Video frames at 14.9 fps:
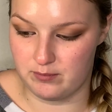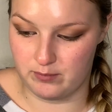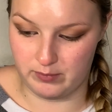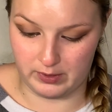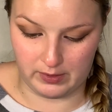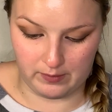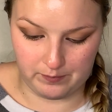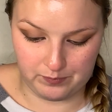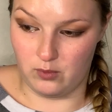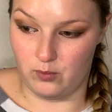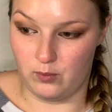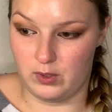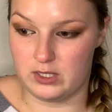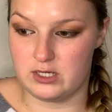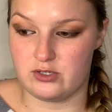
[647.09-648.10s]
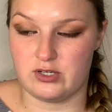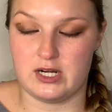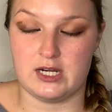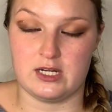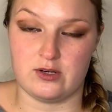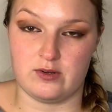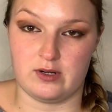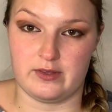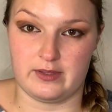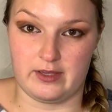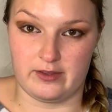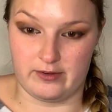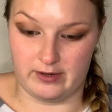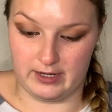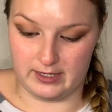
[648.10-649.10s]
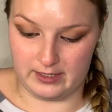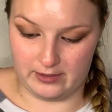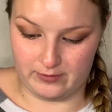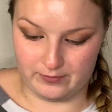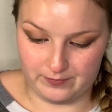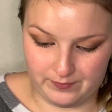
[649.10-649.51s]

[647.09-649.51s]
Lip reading: But we're gonna try to do it on the other eye now.